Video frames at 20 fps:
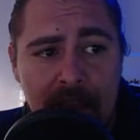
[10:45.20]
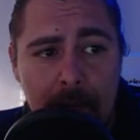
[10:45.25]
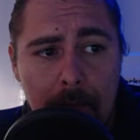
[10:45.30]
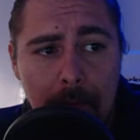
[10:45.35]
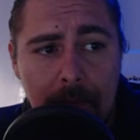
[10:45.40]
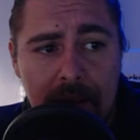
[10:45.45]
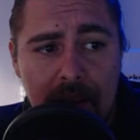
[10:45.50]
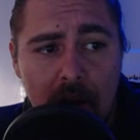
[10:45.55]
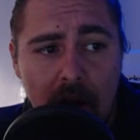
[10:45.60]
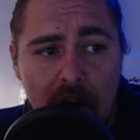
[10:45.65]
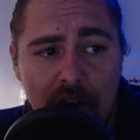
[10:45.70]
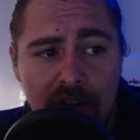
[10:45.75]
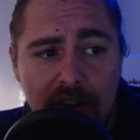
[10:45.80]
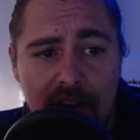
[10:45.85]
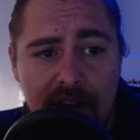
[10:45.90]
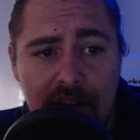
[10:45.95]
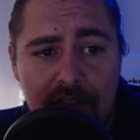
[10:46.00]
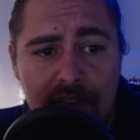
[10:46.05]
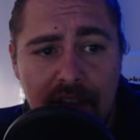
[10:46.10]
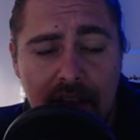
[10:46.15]
beyond.
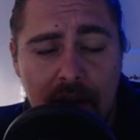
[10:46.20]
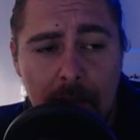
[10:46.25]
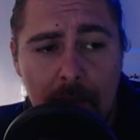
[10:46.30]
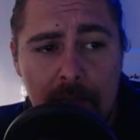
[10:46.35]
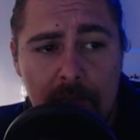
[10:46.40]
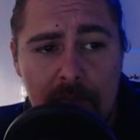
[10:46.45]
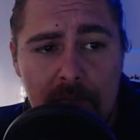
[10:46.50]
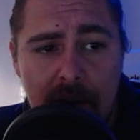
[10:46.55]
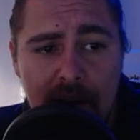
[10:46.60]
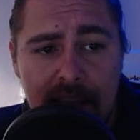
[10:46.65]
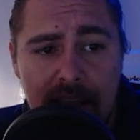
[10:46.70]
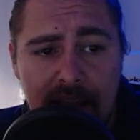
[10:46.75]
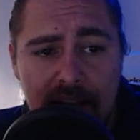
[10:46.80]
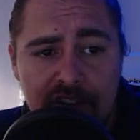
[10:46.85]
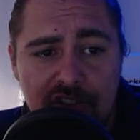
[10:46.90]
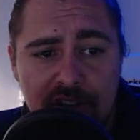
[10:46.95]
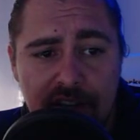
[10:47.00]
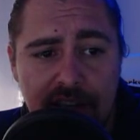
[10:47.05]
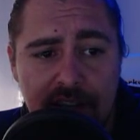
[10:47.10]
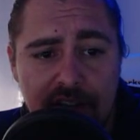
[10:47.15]
I think I might
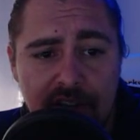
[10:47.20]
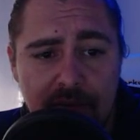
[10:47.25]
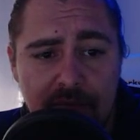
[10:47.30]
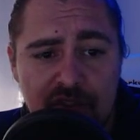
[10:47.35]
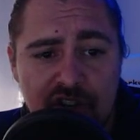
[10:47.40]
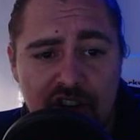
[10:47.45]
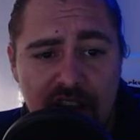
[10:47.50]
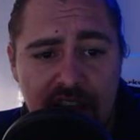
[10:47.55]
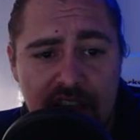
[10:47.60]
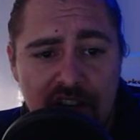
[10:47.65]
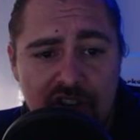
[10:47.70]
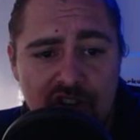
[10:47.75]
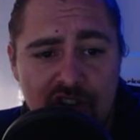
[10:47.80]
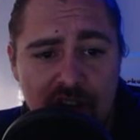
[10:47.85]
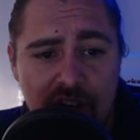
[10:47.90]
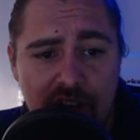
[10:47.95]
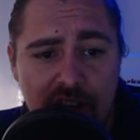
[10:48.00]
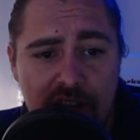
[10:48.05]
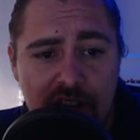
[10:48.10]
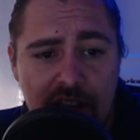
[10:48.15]
actually end up
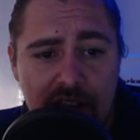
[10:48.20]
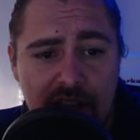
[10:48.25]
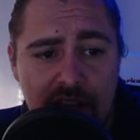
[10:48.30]
changing